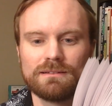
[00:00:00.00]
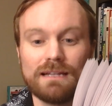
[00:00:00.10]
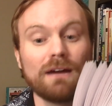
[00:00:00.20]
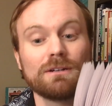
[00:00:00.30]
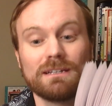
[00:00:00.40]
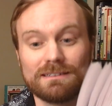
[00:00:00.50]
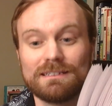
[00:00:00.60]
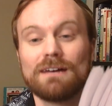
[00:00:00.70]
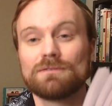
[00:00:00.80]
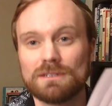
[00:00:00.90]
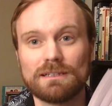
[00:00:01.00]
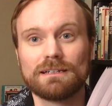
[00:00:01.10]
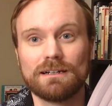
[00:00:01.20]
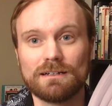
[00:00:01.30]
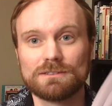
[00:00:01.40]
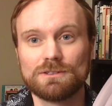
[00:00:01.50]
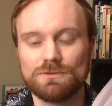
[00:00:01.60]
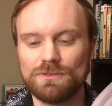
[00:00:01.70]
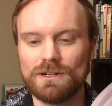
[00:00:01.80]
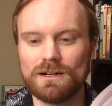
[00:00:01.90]
Now he had definitely gone too
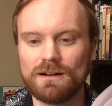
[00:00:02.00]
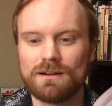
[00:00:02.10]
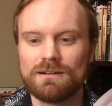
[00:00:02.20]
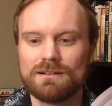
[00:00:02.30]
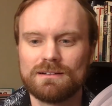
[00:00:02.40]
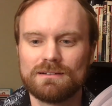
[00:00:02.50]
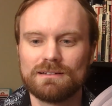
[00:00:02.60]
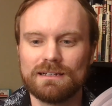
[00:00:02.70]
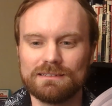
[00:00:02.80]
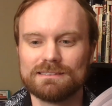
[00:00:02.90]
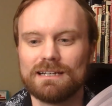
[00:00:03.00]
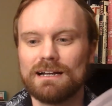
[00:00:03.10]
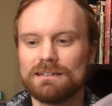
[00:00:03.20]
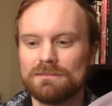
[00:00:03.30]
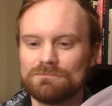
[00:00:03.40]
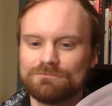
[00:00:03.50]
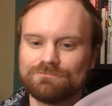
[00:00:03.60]
far, he decided.